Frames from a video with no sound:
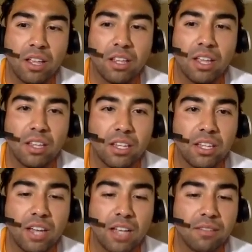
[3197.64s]
I think
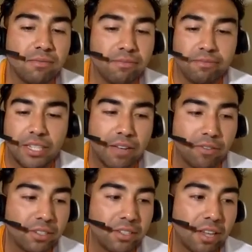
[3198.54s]
you
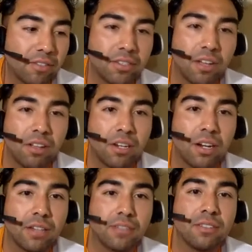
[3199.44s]
gave us 7 solid
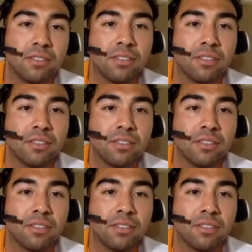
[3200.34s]
innings.